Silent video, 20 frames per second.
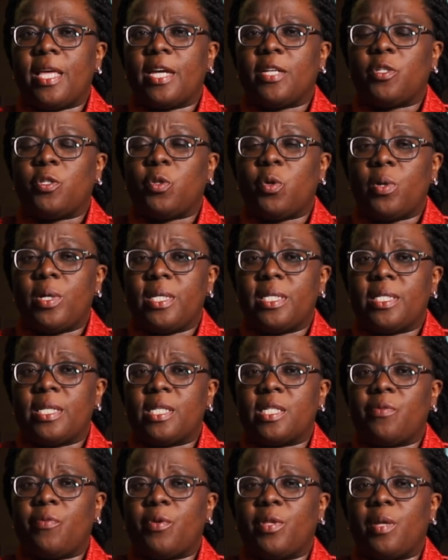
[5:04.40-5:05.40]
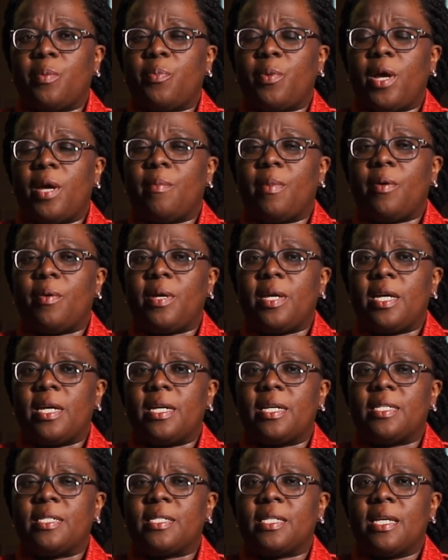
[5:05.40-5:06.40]
their choices for the primary
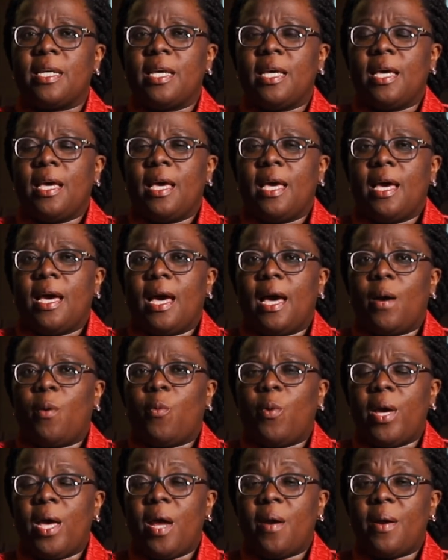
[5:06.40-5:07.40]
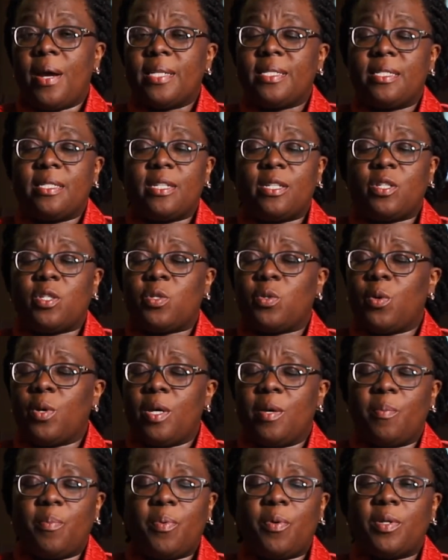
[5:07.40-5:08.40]
years, whereas it is so
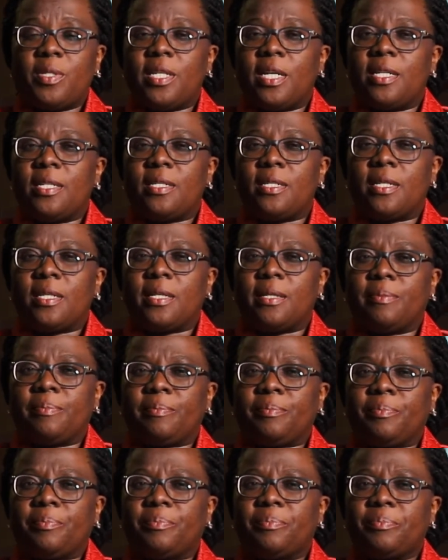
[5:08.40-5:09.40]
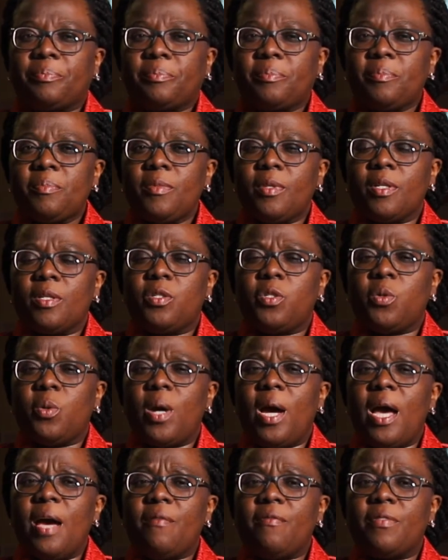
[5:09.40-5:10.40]
important to
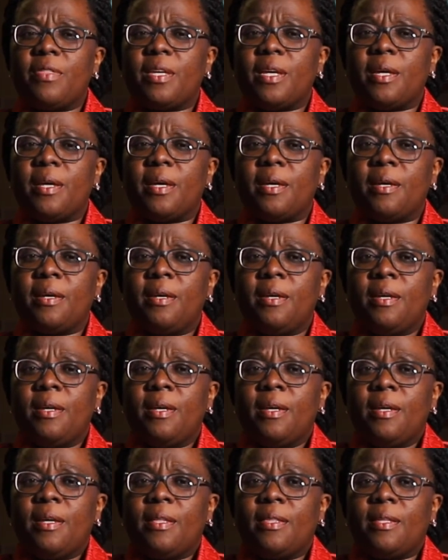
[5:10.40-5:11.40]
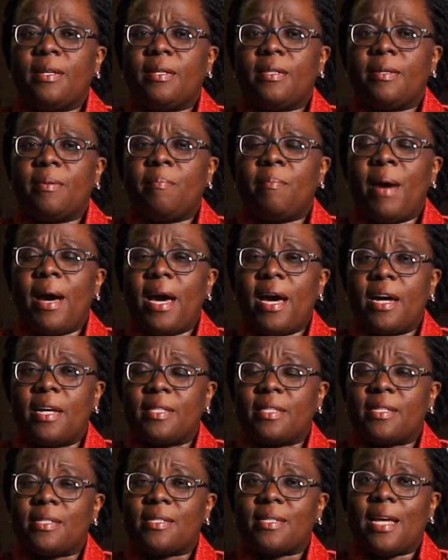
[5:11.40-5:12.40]
have the the
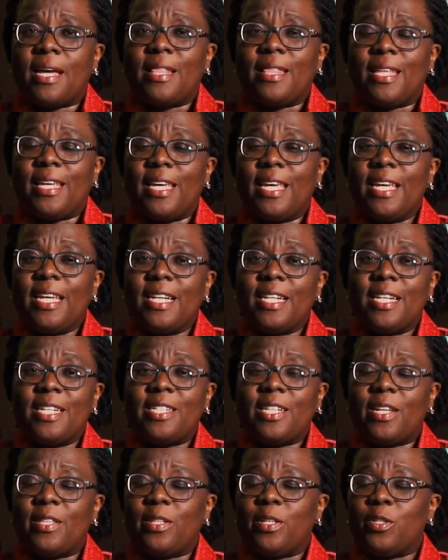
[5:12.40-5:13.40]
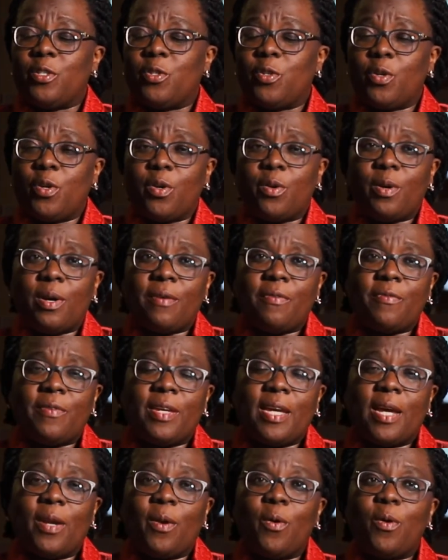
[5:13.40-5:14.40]
maths and the English and the
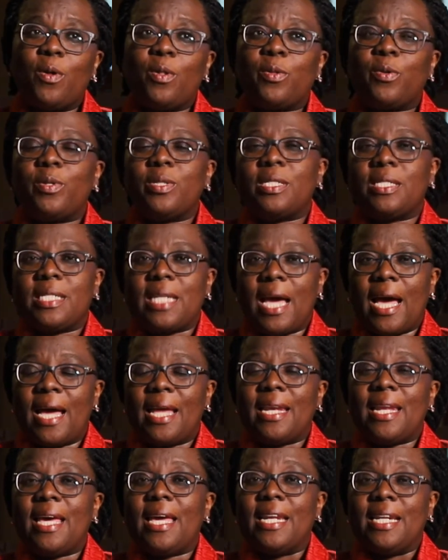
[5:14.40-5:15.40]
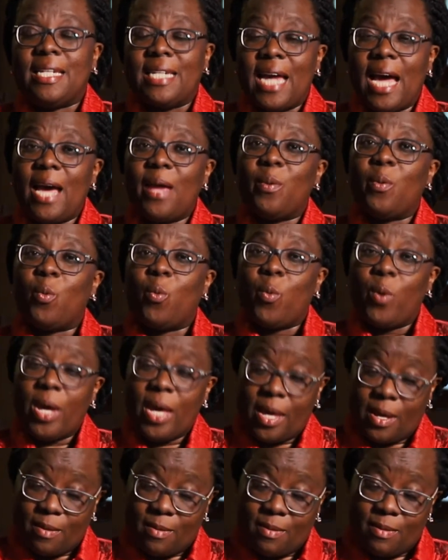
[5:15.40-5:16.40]
geography and all those done and done
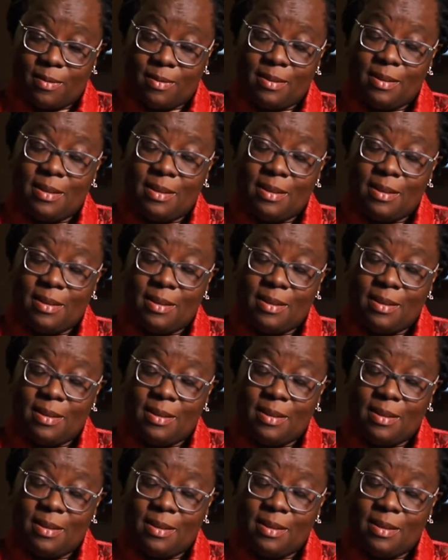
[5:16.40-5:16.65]
well,